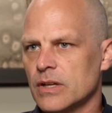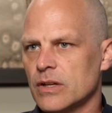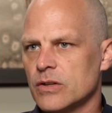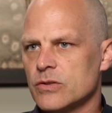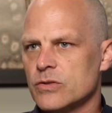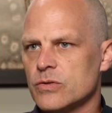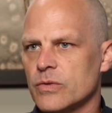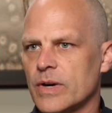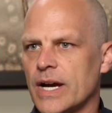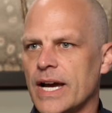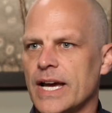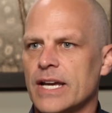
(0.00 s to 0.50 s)

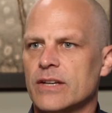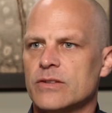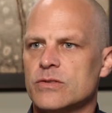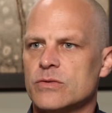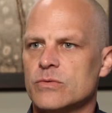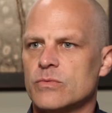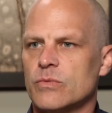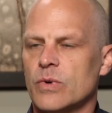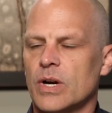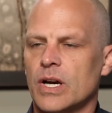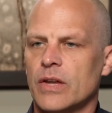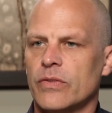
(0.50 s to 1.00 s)
Try to
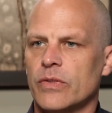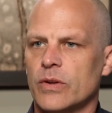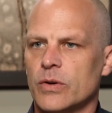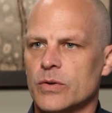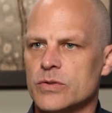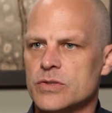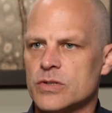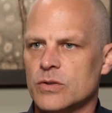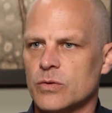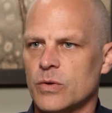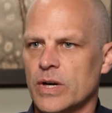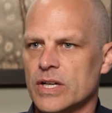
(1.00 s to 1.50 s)
run
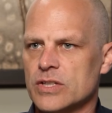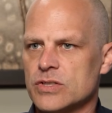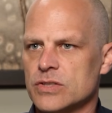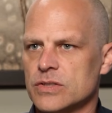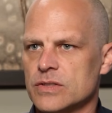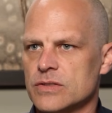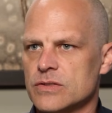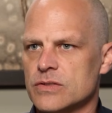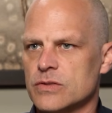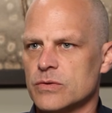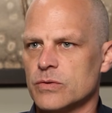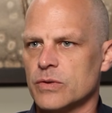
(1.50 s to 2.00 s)
those
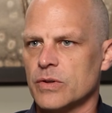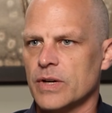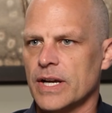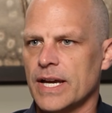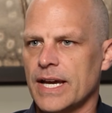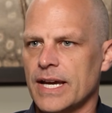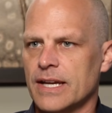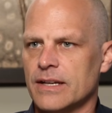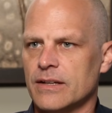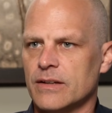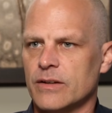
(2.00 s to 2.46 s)
questions through your head,